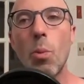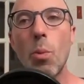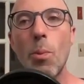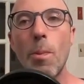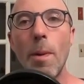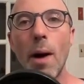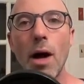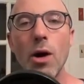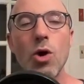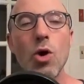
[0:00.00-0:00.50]

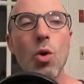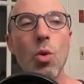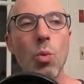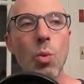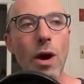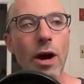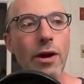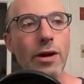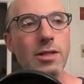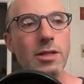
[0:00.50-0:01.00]
but
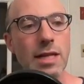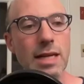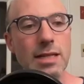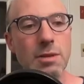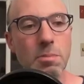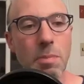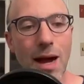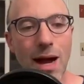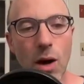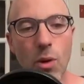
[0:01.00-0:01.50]
where it's it's
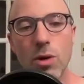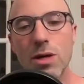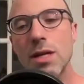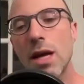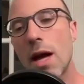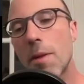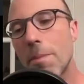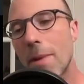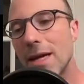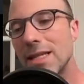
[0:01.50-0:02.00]
powered
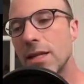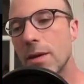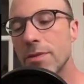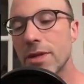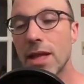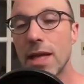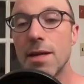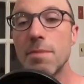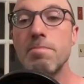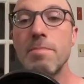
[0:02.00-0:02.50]
not by something
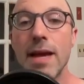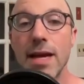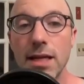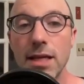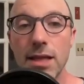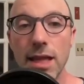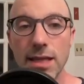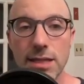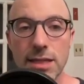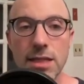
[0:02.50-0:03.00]
like Make
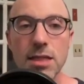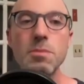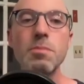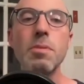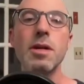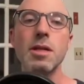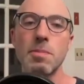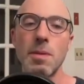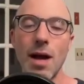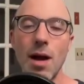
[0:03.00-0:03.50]
Lenses, but
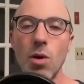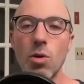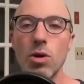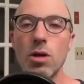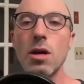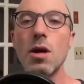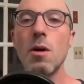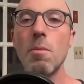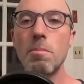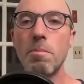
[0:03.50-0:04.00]
it's powered
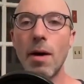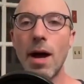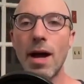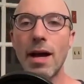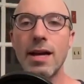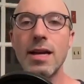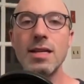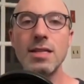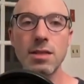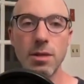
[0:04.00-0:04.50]

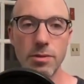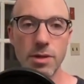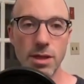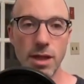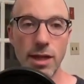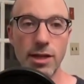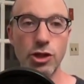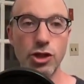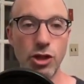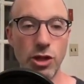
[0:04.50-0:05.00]
by something
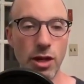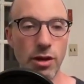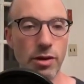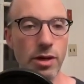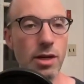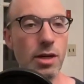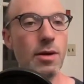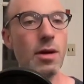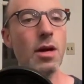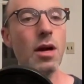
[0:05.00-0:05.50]
like Generic.
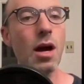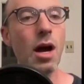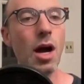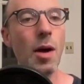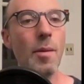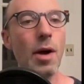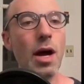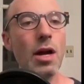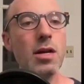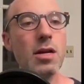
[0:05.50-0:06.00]
Um,
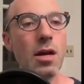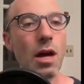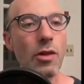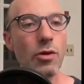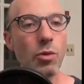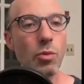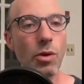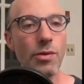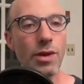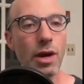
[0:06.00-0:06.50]

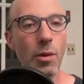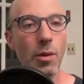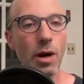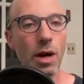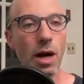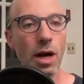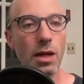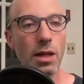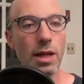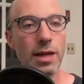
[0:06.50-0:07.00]
another one that I want to
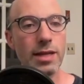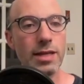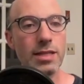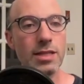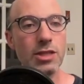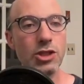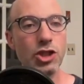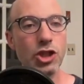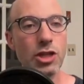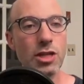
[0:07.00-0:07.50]
highlight
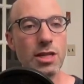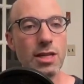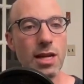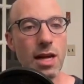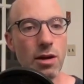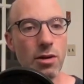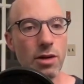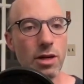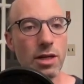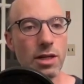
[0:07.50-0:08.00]
is
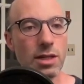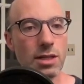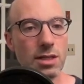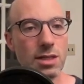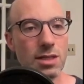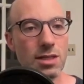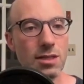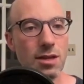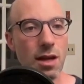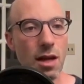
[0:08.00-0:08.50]

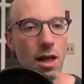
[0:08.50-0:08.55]
Generics.